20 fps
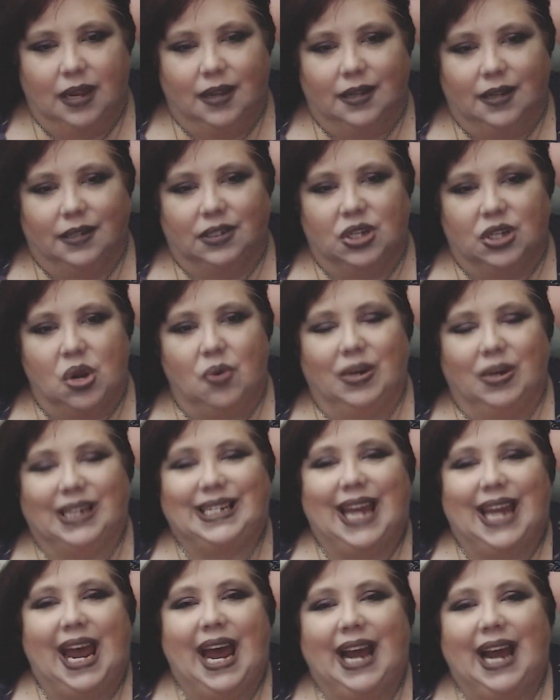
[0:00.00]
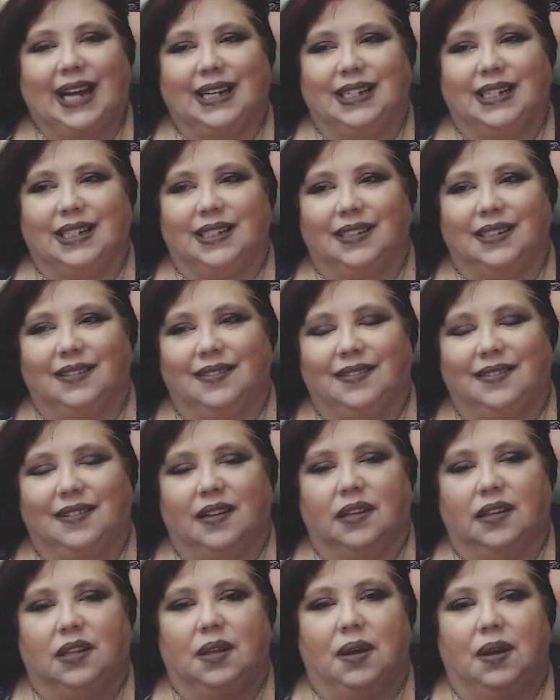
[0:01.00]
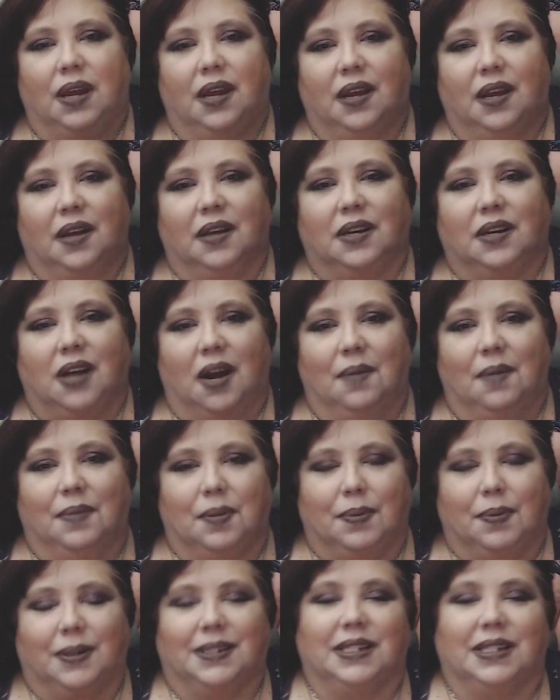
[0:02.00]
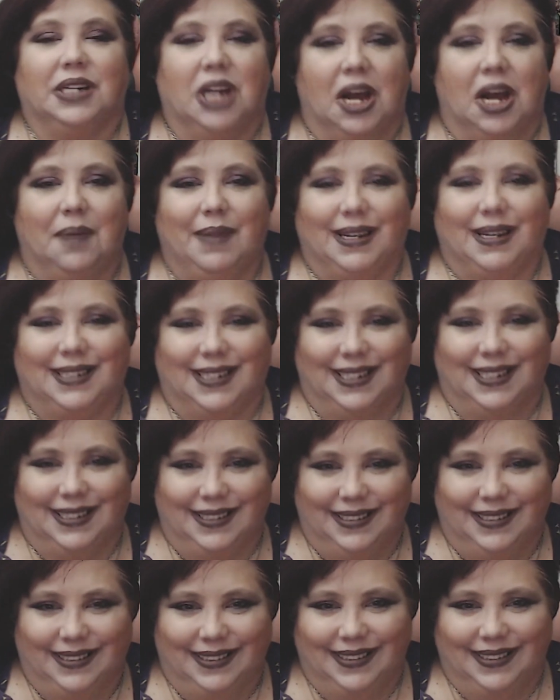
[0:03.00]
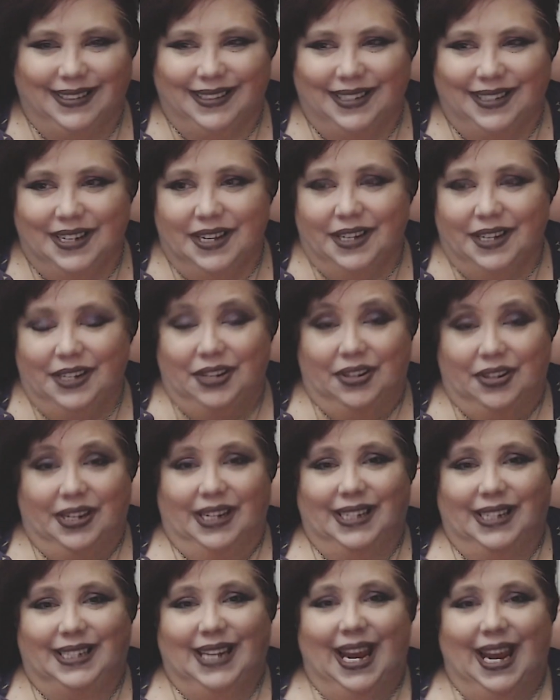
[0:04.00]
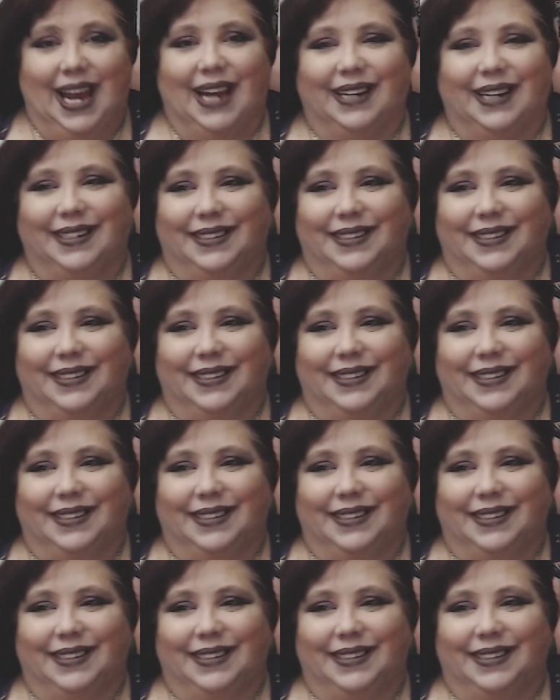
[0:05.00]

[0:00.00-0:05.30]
Don't attack the person commenting. You can attack